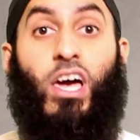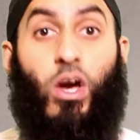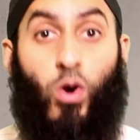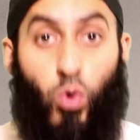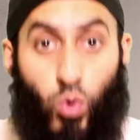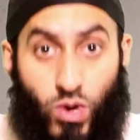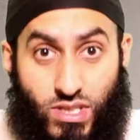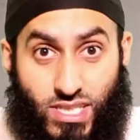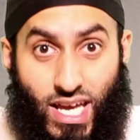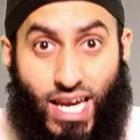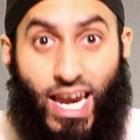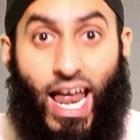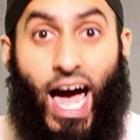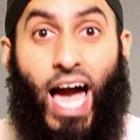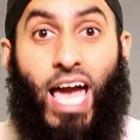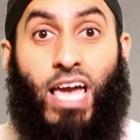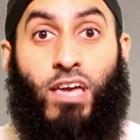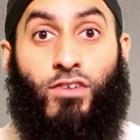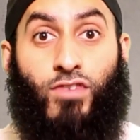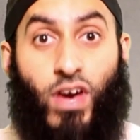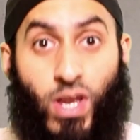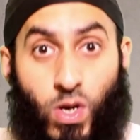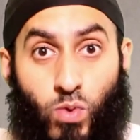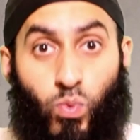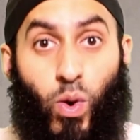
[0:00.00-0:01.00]
who is
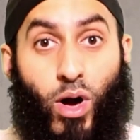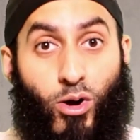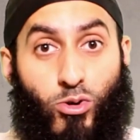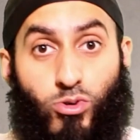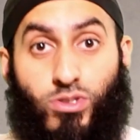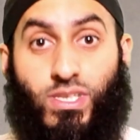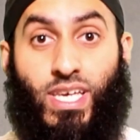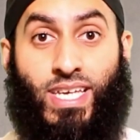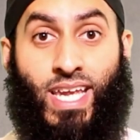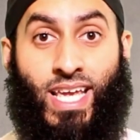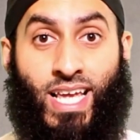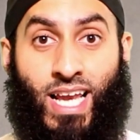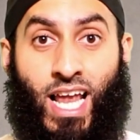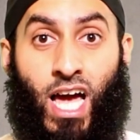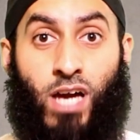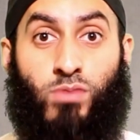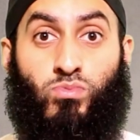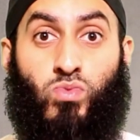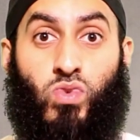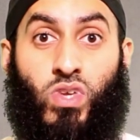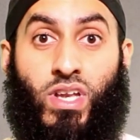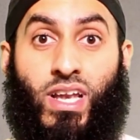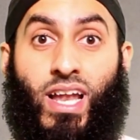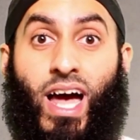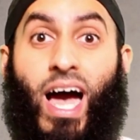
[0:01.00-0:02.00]
alive and well today,
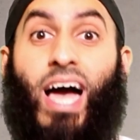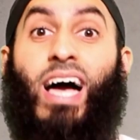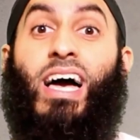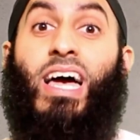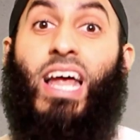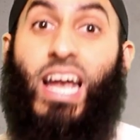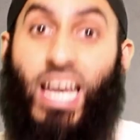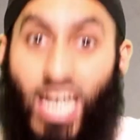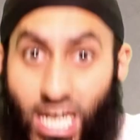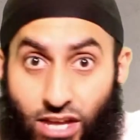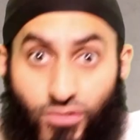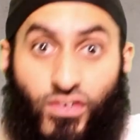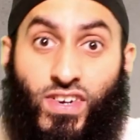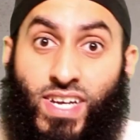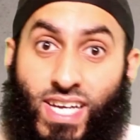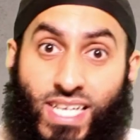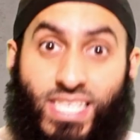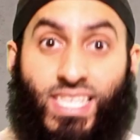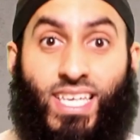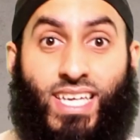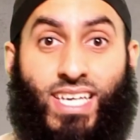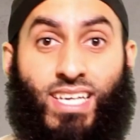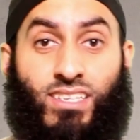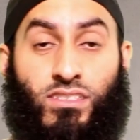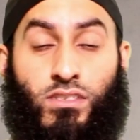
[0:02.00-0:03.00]
alhamdulillah, living
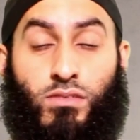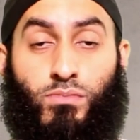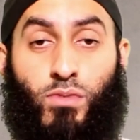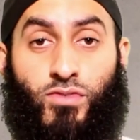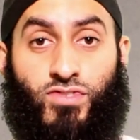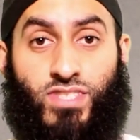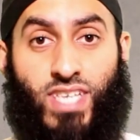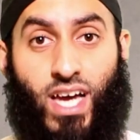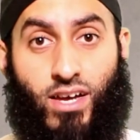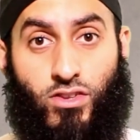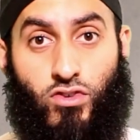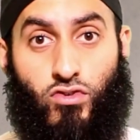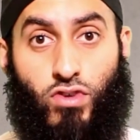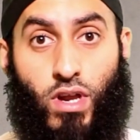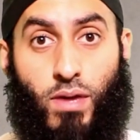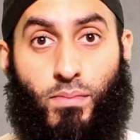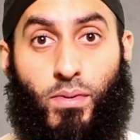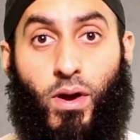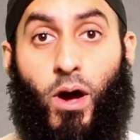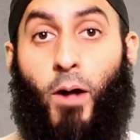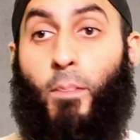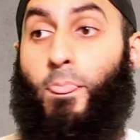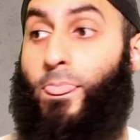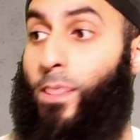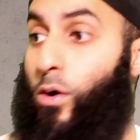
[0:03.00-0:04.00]
in the kingdom of Saudi
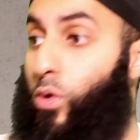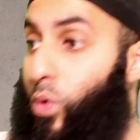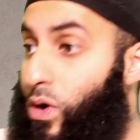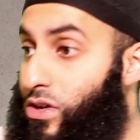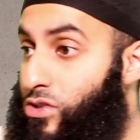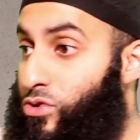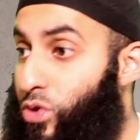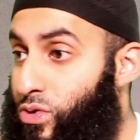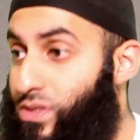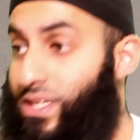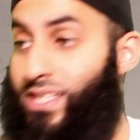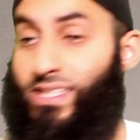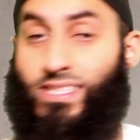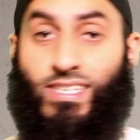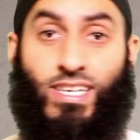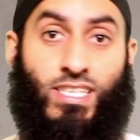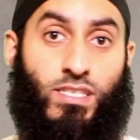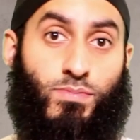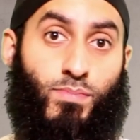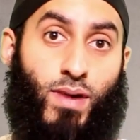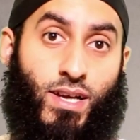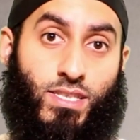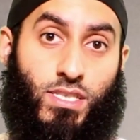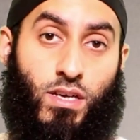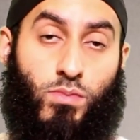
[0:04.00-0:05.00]
Arabia, who has looked into
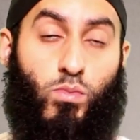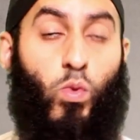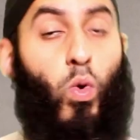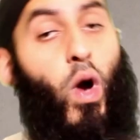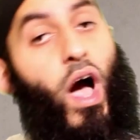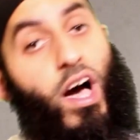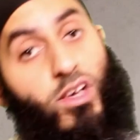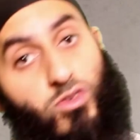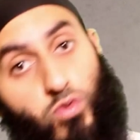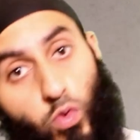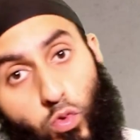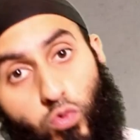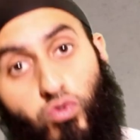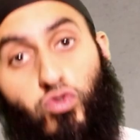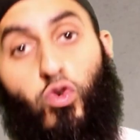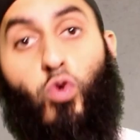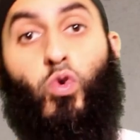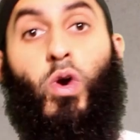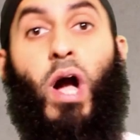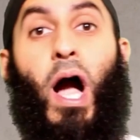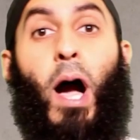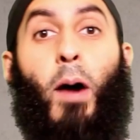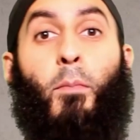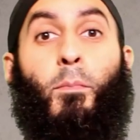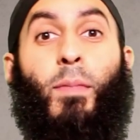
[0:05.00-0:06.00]
this matter more, has also
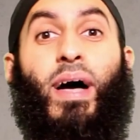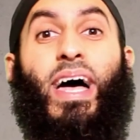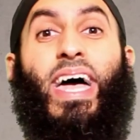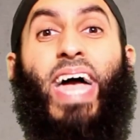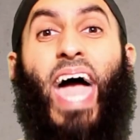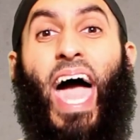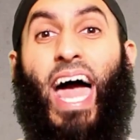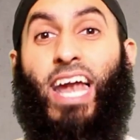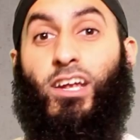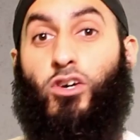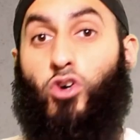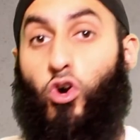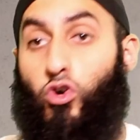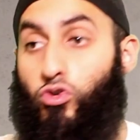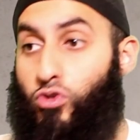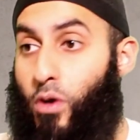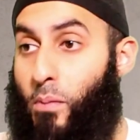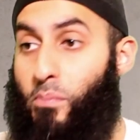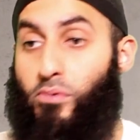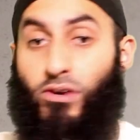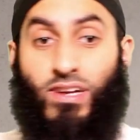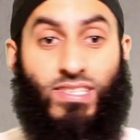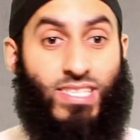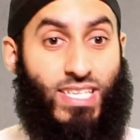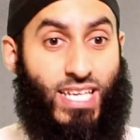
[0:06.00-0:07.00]
come and
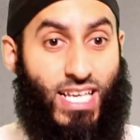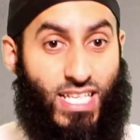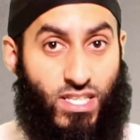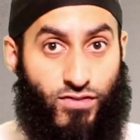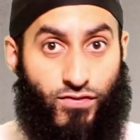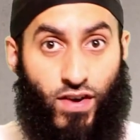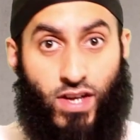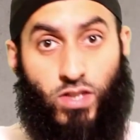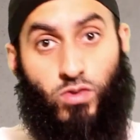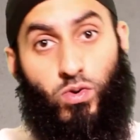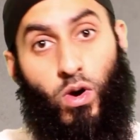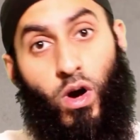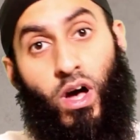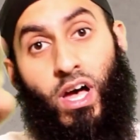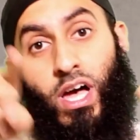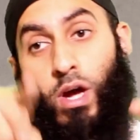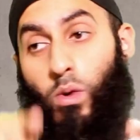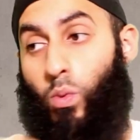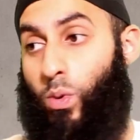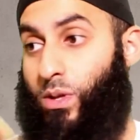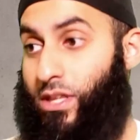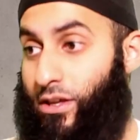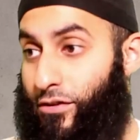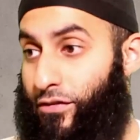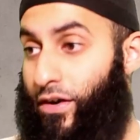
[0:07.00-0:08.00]
corroborated his fatwa
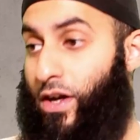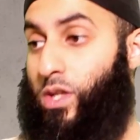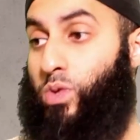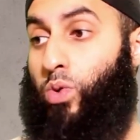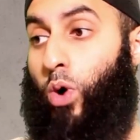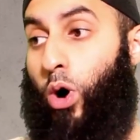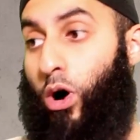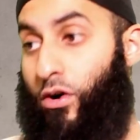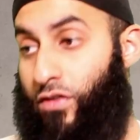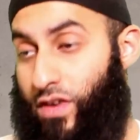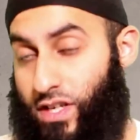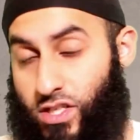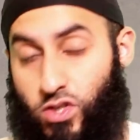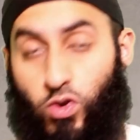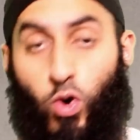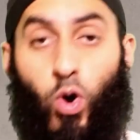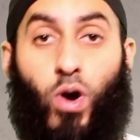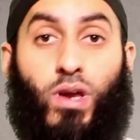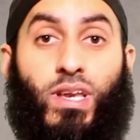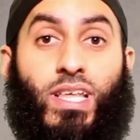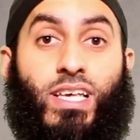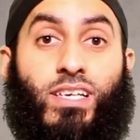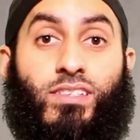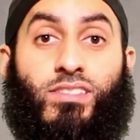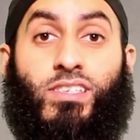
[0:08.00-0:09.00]
with the fatwa of his
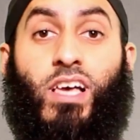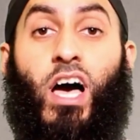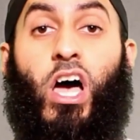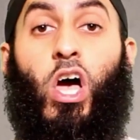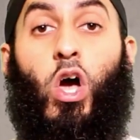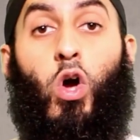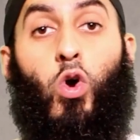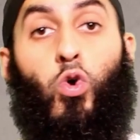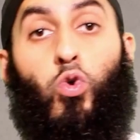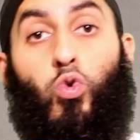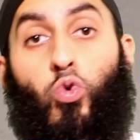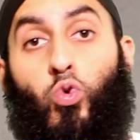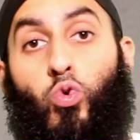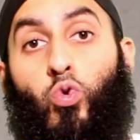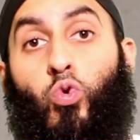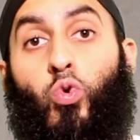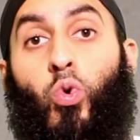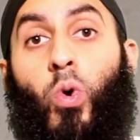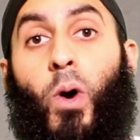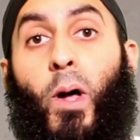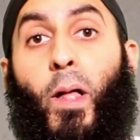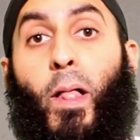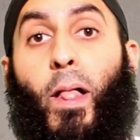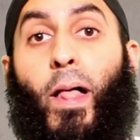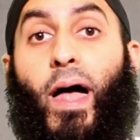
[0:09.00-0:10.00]
colleagues
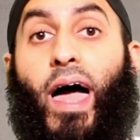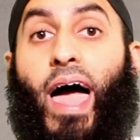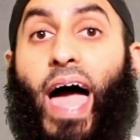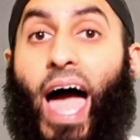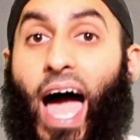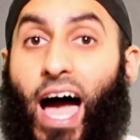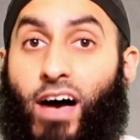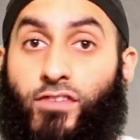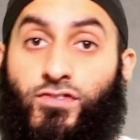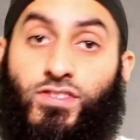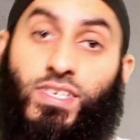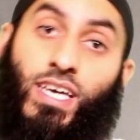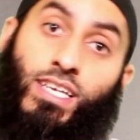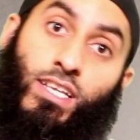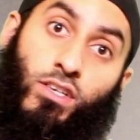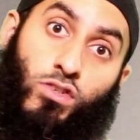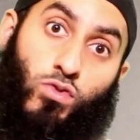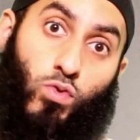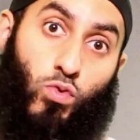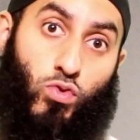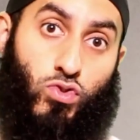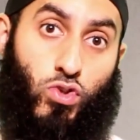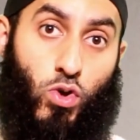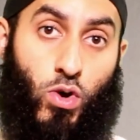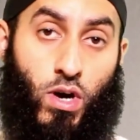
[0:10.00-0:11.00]
who have said
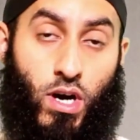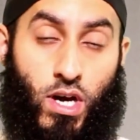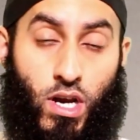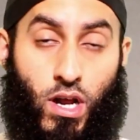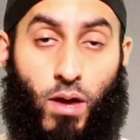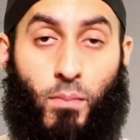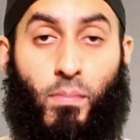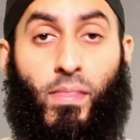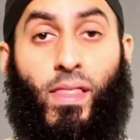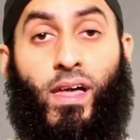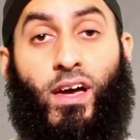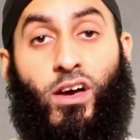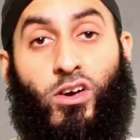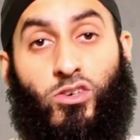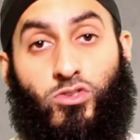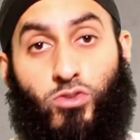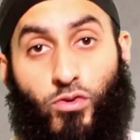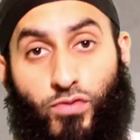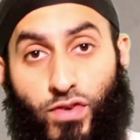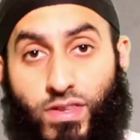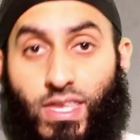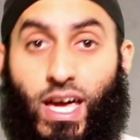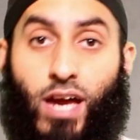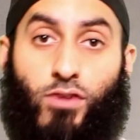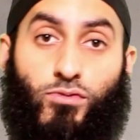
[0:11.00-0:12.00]
it's also haram.
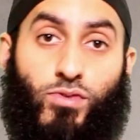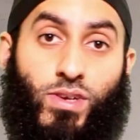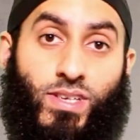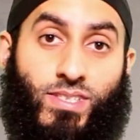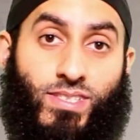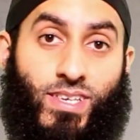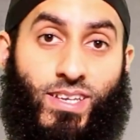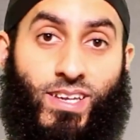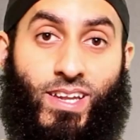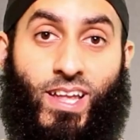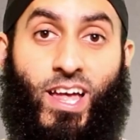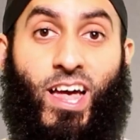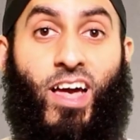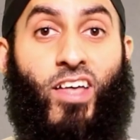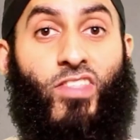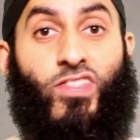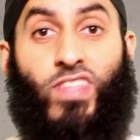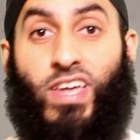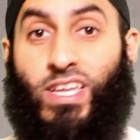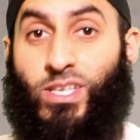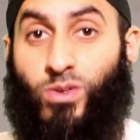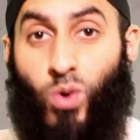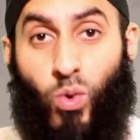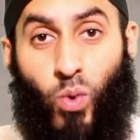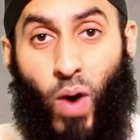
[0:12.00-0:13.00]
So for that reason,
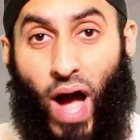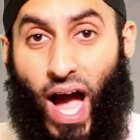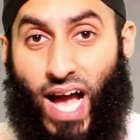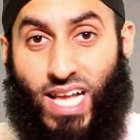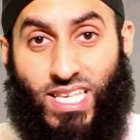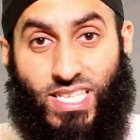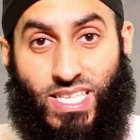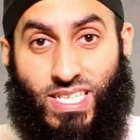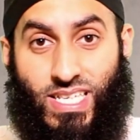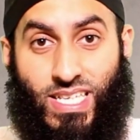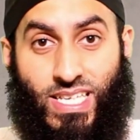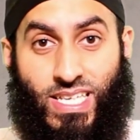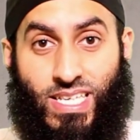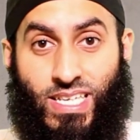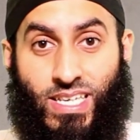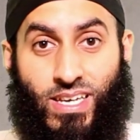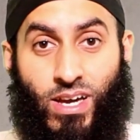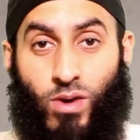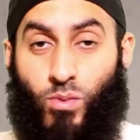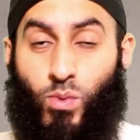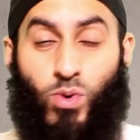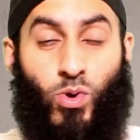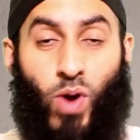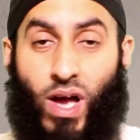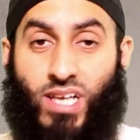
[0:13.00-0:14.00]
they don't actually,
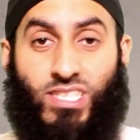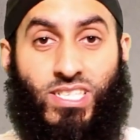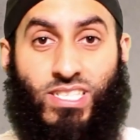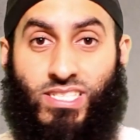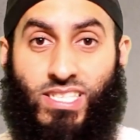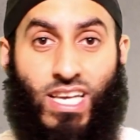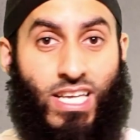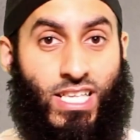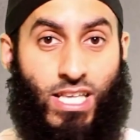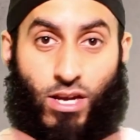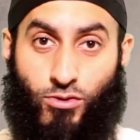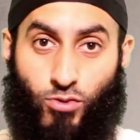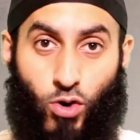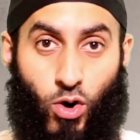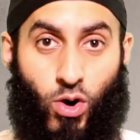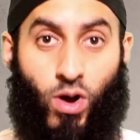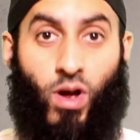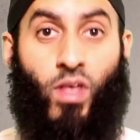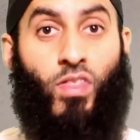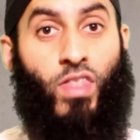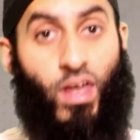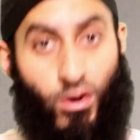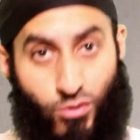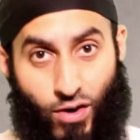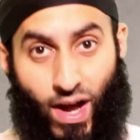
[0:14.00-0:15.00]
we're not actually saying they're
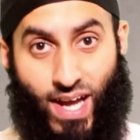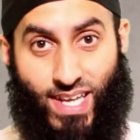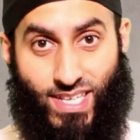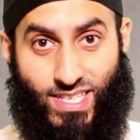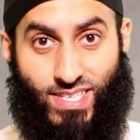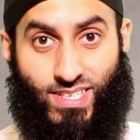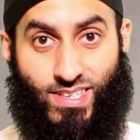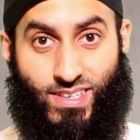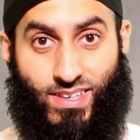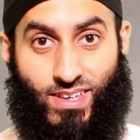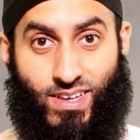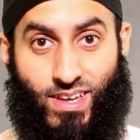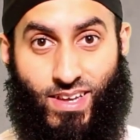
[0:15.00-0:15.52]
wrong, they're right.